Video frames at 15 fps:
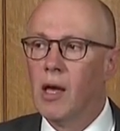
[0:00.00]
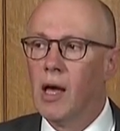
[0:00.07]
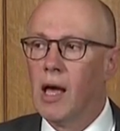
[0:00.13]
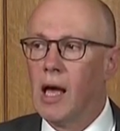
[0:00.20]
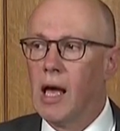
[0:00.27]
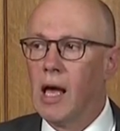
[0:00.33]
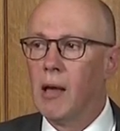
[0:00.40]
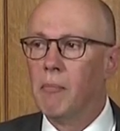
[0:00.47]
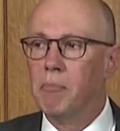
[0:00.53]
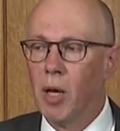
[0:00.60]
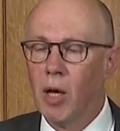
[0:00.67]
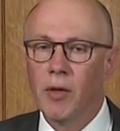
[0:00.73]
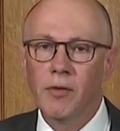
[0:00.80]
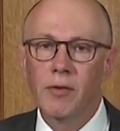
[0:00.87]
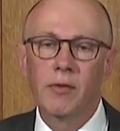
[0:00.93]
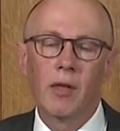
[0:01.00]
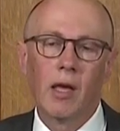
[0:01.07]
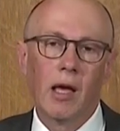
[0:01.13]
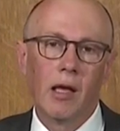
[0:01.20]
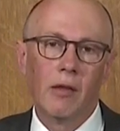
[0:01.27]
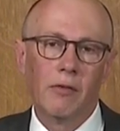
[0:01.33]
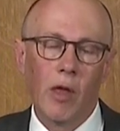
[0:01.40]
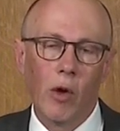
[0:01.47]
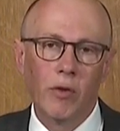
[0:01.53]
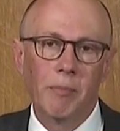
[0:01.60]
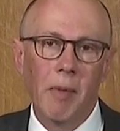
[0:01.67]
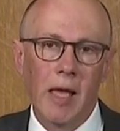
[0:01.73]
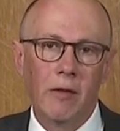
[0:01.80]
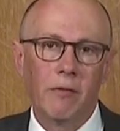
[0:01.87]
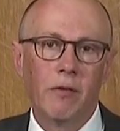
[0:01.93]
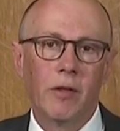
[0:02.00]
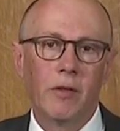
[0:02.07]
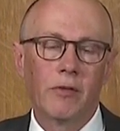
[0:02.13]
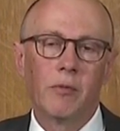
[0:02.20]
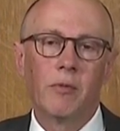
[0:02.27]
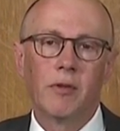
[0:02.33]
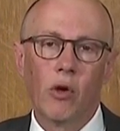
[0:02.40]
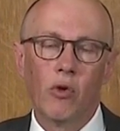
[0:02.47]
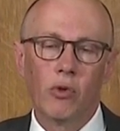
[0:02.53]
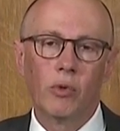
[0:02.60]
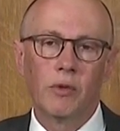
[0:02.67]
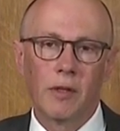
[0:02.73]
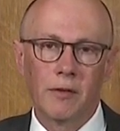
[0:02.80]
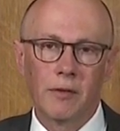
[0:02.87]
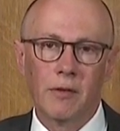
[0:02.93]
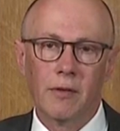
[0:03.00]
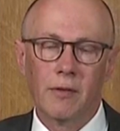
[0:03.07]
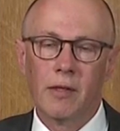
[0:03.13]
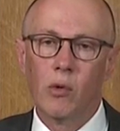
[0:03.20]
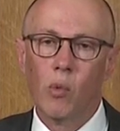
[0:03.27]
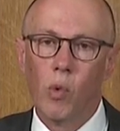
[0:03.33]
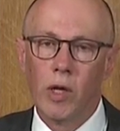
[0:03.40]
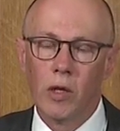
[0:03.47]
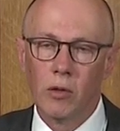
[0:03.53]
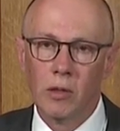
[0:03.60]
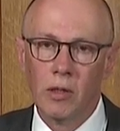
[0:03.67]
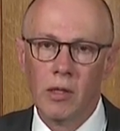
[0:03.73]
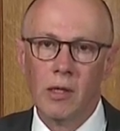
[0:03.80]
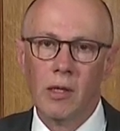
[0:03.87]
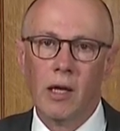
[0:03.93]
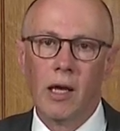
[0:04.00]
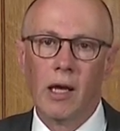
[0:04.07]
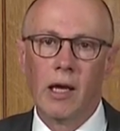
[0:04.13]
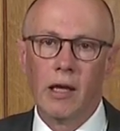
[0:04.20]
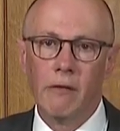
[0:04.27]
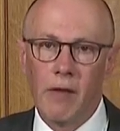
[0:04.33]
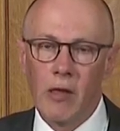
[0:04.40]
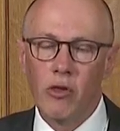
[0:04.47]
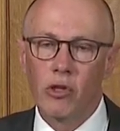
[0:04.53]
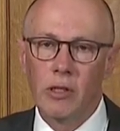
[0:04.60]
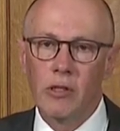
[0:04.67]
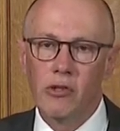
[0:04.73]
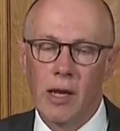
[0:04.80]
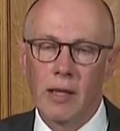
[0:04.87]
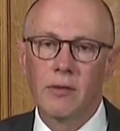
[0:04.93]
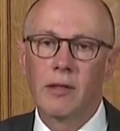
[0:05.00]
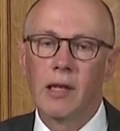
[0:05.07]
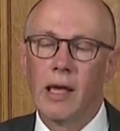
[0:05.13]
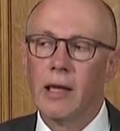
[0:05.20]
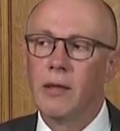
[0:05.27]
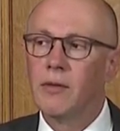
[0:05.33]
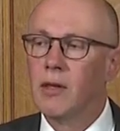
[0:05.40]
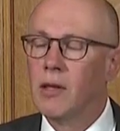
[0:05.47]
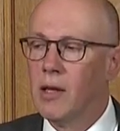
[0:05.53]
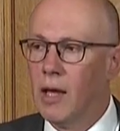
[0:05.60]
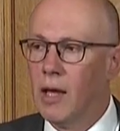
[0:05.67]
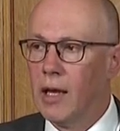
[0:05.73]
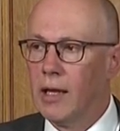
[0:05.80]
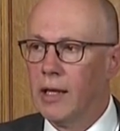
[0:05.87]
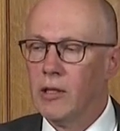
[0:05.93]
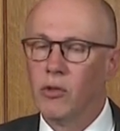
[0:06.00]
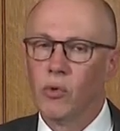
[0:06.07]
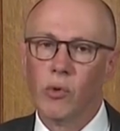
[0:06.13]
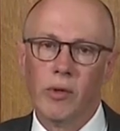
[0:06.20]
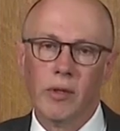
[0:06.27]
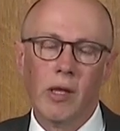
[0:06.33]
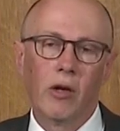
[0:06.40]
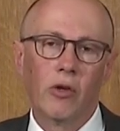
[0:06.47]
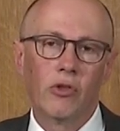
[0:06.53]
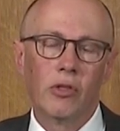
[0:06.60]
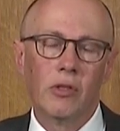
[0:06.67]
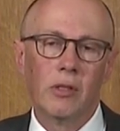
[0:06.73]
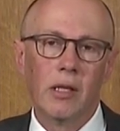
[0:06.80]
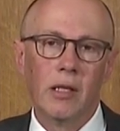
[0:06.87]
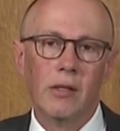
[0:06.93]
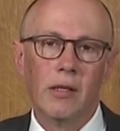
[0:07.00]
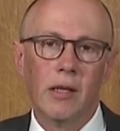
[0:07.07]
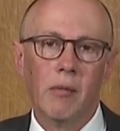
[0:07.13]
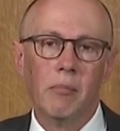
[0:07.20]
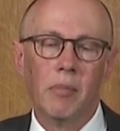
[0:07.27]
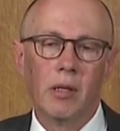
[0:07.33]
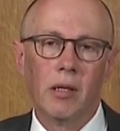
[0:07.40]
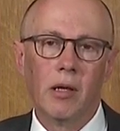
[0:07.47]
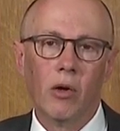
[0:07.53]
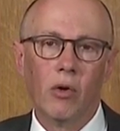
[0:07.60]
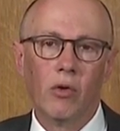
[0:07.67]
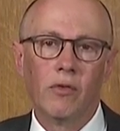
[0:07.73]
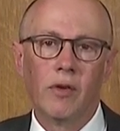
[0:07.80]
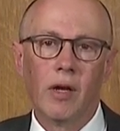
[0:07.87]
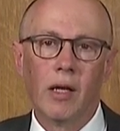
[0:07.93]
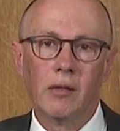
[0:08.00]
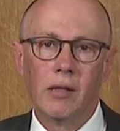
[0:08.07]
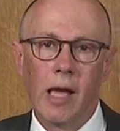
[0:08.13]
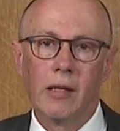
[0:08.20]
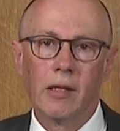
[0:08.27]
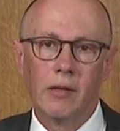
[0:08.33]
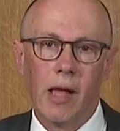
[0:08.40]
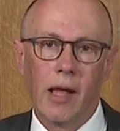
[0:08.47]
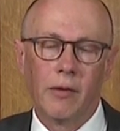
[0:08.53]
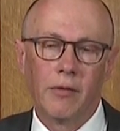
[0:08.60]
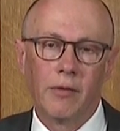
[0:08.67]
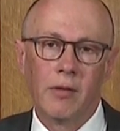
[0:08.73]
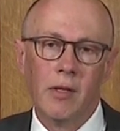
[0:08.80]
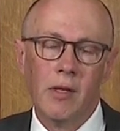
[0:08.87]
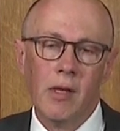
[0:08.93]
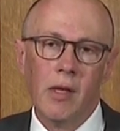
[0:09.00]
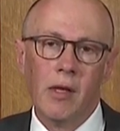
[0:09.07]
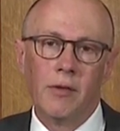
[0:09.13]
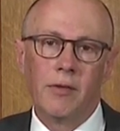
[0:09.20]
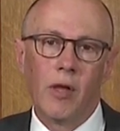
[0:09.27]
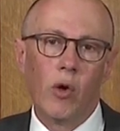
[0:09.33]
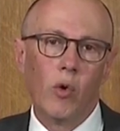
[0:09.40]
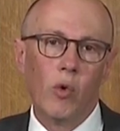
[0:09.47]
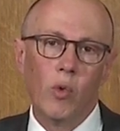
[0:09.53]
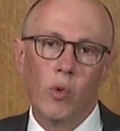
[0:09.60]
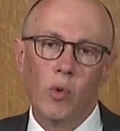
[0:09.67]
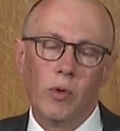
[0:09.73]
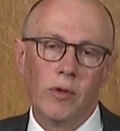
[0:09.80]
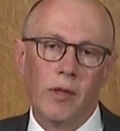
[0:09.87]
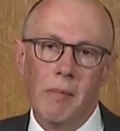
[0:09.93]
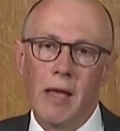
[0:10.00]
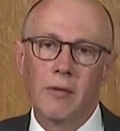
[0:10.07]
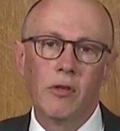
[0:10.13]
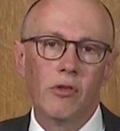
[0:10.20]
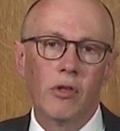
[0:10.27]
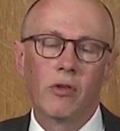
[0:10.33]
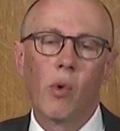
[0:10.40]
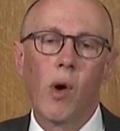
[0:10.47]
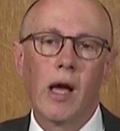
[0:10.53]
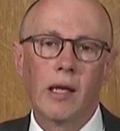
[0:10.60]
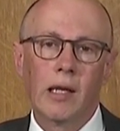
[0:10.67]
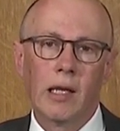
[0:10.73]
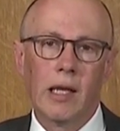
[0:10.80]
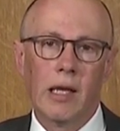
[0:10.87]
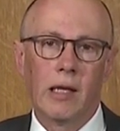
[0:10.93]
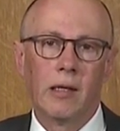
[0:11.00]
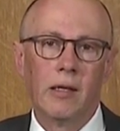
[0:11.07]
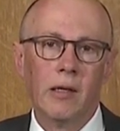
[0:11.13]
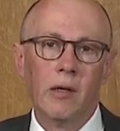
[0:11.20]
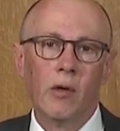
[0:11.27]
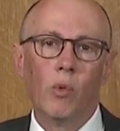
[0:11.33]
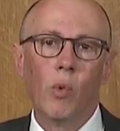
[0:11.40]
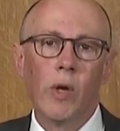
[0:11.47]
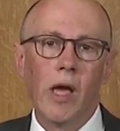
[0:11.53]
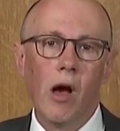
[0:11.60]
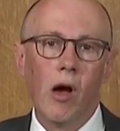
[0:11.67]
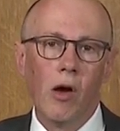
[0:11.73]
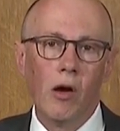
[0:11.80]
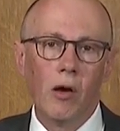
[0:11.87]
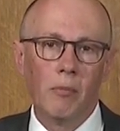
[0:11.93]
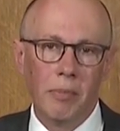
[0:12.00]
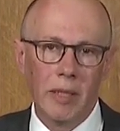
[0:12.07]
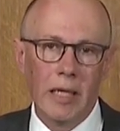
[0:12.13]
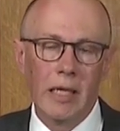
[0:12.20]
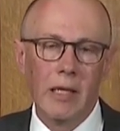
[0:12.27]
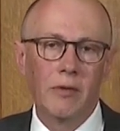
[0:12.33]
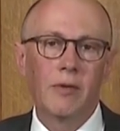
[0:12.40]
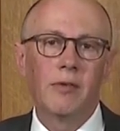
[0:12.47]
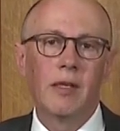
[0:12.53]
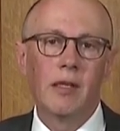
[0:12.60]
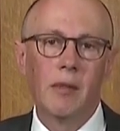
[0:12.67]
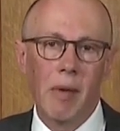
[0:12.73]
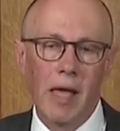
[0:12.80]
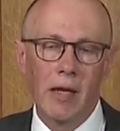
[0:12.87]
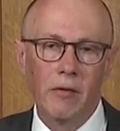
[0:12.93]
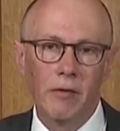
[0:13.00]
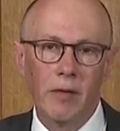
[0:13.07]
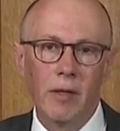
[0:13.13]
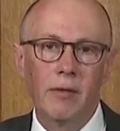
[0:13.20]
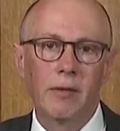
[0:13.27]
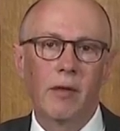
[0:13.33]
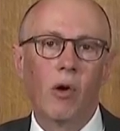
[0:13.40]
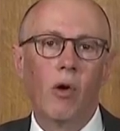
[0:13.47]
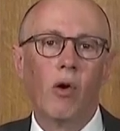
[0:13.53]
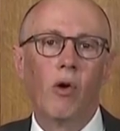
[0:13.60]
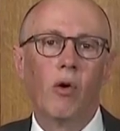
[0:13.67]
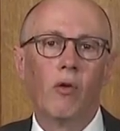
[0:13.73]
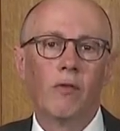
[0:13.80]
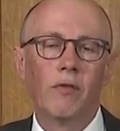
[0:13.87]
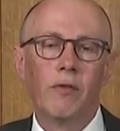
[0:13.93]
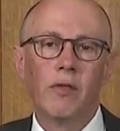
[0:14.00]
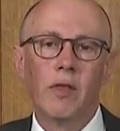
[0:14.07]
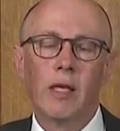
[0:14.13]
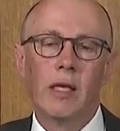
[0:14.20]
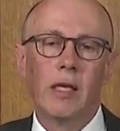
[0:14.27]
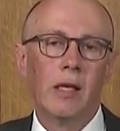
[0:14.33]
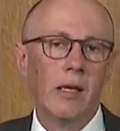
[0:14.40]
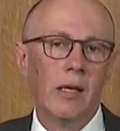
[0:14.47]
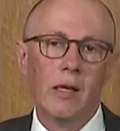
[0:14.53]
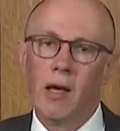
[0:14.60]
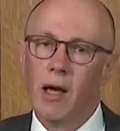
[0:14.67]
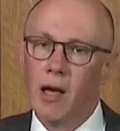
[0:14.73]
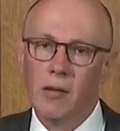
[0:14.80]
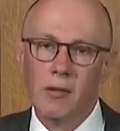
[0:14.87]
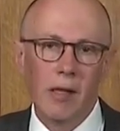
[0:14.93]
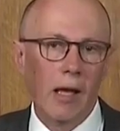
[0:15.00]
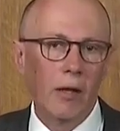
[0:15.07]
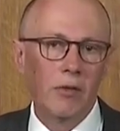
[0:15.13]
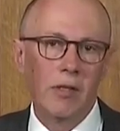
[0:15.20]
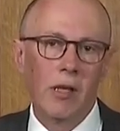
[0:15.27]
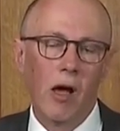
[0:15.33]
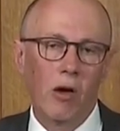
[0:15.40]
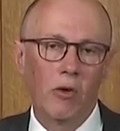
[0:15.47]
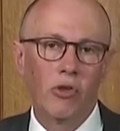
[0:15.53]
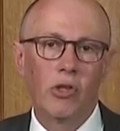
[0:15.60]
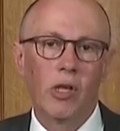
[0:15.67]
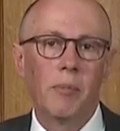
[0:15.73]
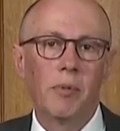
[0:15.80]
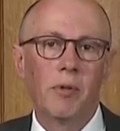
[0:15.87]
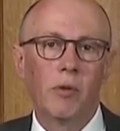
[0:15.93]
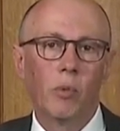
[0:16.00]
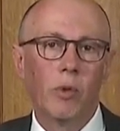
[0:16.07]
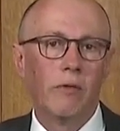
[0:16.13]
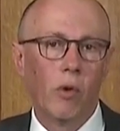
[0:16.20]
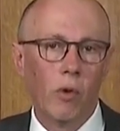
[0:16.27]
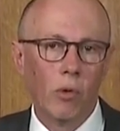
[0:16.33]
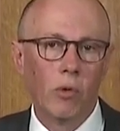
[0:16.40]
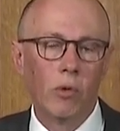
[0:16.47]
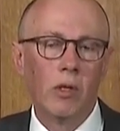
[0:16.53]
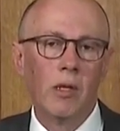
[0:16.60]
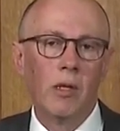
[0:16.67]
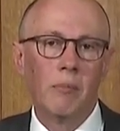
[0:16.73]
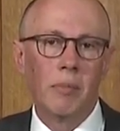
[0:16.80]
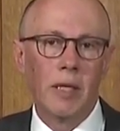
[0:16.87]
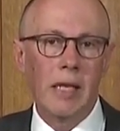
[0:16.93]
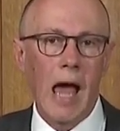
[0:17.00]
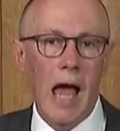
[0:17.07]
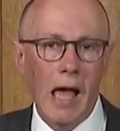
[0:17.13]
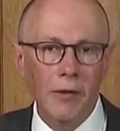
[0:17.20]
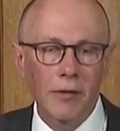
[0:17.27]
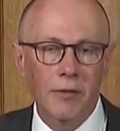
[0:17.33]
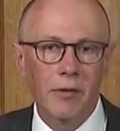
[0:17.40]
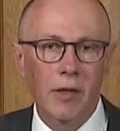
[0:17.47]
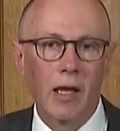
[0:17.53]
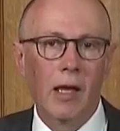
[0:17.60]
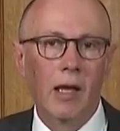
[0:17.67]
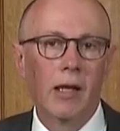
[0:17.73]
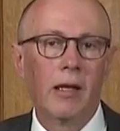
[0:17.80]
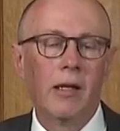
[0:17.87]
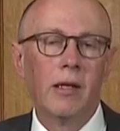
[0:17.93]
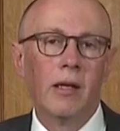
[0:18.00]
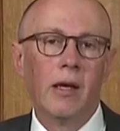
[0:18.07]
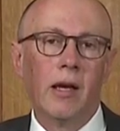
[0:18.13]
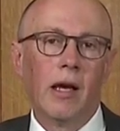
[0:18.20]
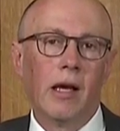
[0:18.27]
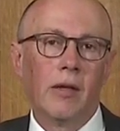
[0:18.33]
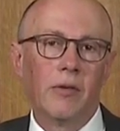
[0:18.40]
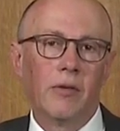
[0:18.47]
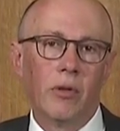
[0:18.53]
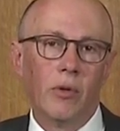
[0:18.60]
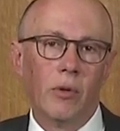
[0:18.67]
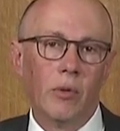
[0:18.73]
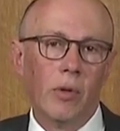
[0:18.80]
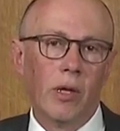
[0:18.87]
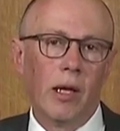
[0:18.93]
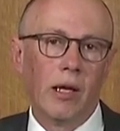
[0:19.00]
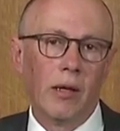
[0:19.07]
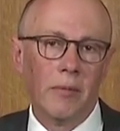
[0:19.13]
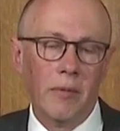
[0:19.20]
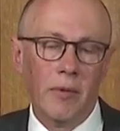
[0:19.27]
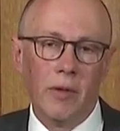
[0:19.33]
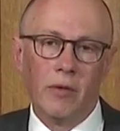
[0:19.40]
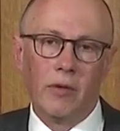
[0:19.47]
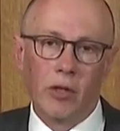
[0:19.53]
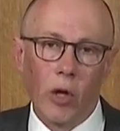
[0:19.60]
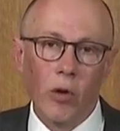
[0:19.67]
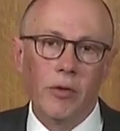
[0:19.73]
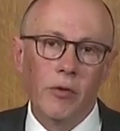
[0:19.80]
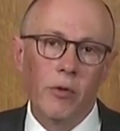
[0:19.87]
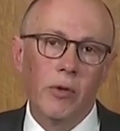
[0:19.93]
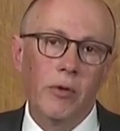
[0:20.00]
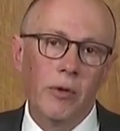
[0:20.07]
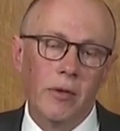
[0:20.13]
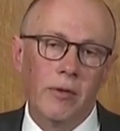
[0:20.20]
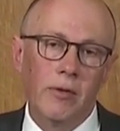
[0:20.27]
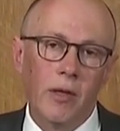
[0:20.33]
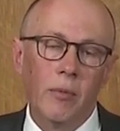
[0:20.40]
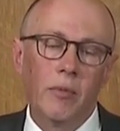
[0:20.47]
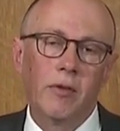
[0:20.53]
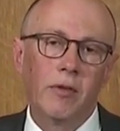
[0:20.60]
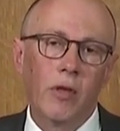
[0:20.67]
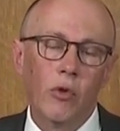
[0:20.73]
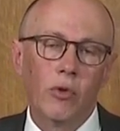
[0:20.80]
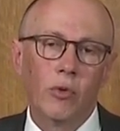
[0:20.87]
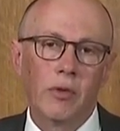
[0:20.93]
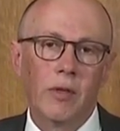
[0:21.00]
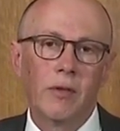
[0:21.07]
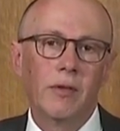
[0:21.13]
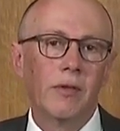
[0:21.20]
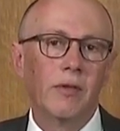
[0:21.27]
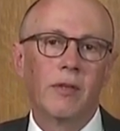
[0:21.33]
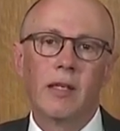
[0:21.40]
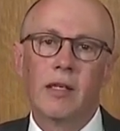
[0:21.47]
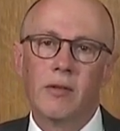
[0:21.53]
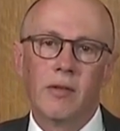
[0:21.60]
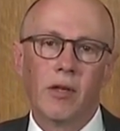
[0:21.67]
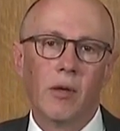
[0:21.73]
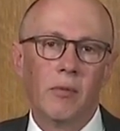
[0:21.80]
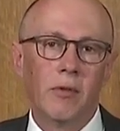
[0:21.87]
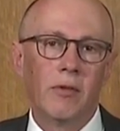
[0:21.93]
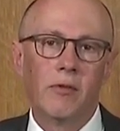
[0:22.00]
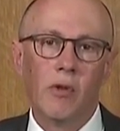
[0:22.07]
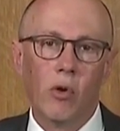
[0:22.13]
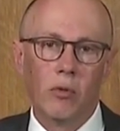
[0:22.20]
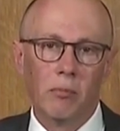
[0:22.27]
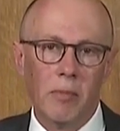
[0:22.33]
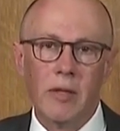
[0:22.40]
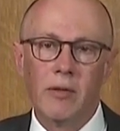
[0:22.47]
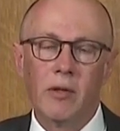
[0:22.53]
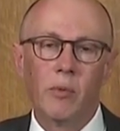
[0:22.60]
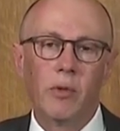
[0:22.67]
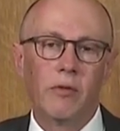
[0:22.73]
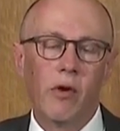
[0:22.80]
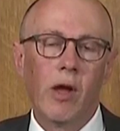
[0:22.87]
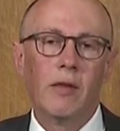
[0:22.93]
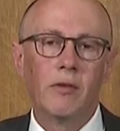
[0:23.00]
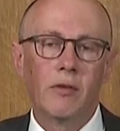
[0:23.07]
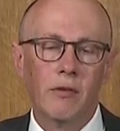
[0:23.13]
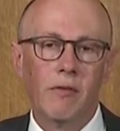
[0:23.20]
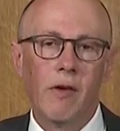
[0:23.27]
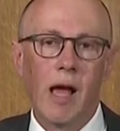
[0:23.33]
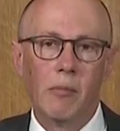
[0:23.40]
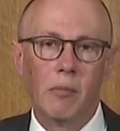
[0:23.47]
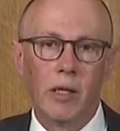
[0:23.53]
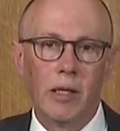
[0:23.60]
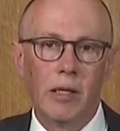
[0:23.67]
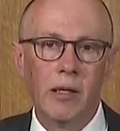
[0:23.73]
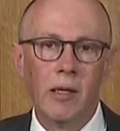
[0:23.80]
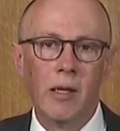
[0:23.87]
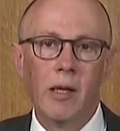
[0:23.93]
But those benefits from social distancing will eventually translate into a reduction in the number of daily deaths. So the message is quite clear. We are beginning to see the benefits of the undoubted hardship that we've all been asked to go through in terms of social distancing, in terms of not meeting with friends and family.